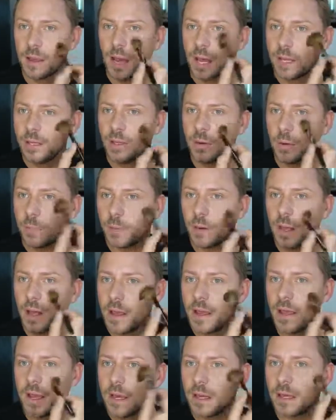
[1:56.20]
and you
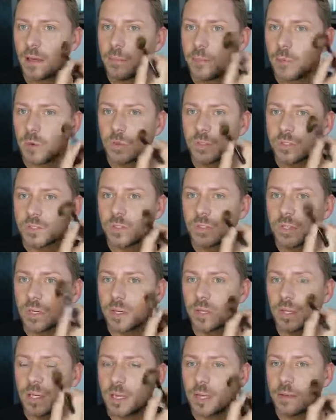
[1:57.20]
apply it in a more
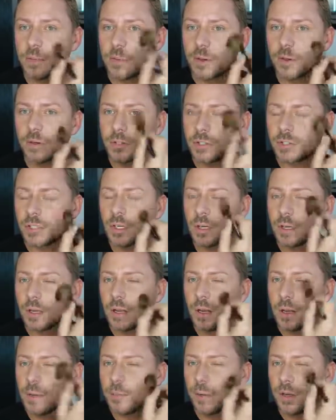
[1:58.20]
circular motion,